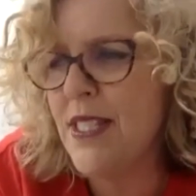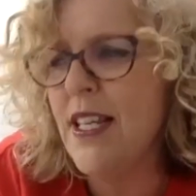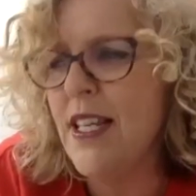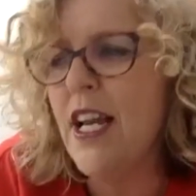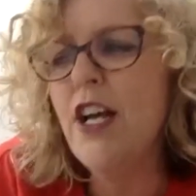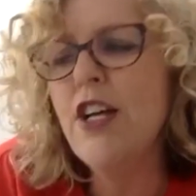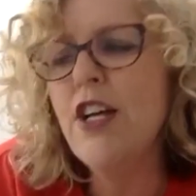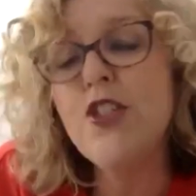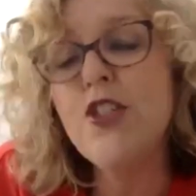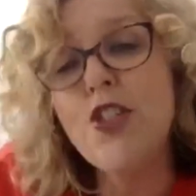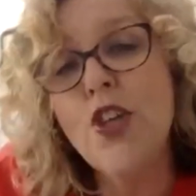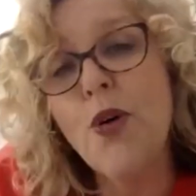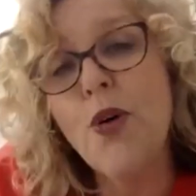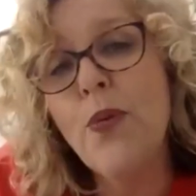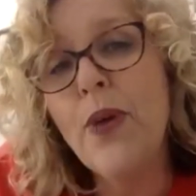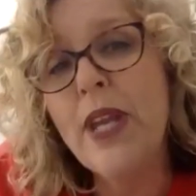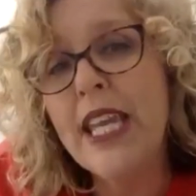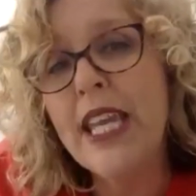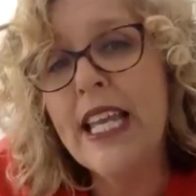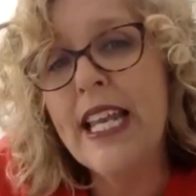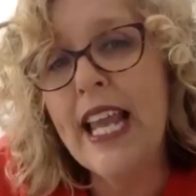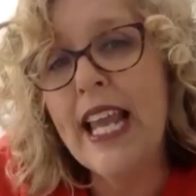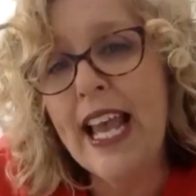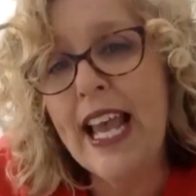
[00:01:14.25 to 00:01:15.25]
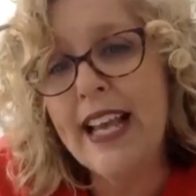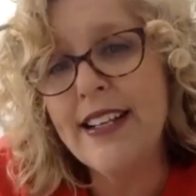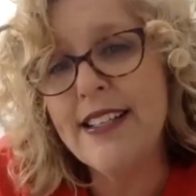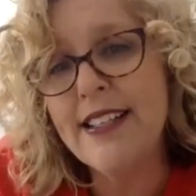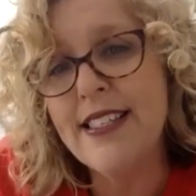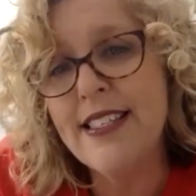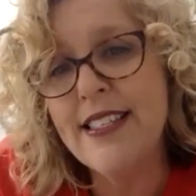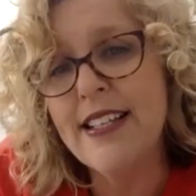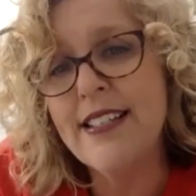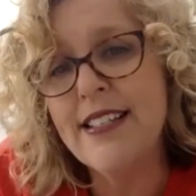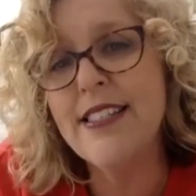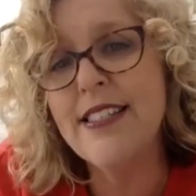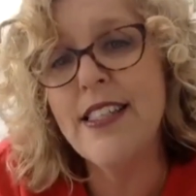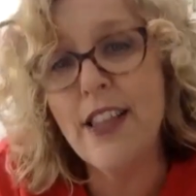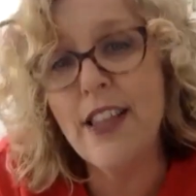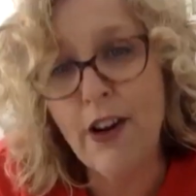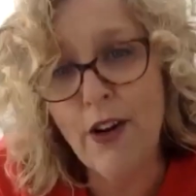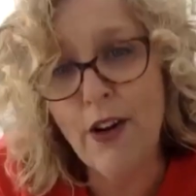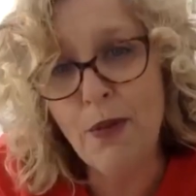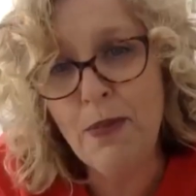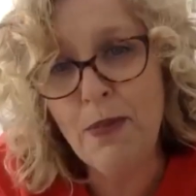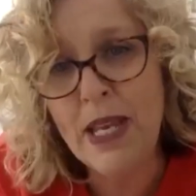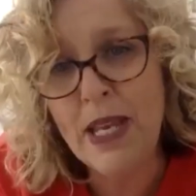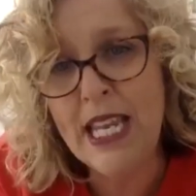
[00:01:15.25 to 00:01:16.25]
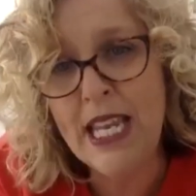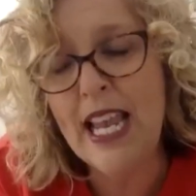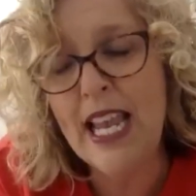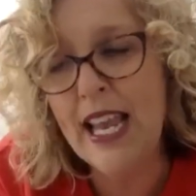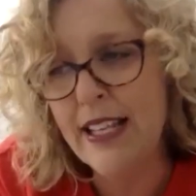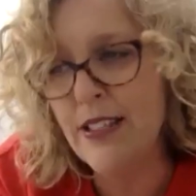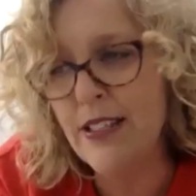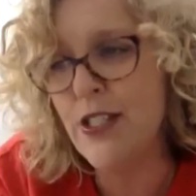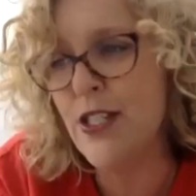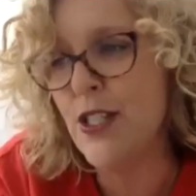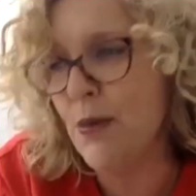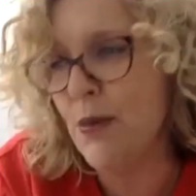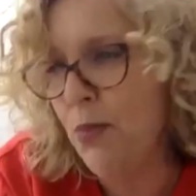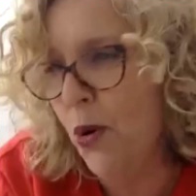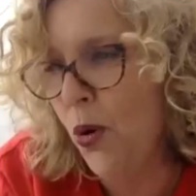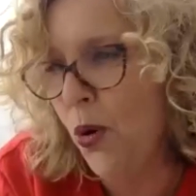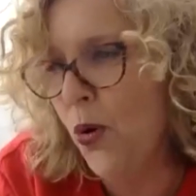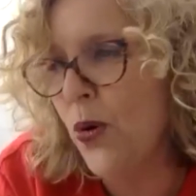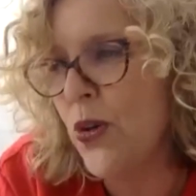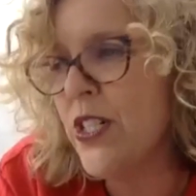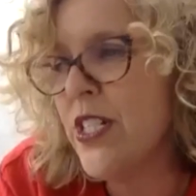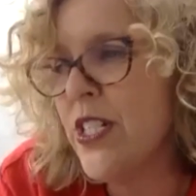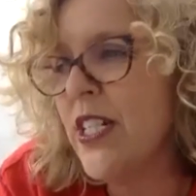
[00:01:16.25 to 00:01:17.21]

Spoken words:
so we can access therapy and support?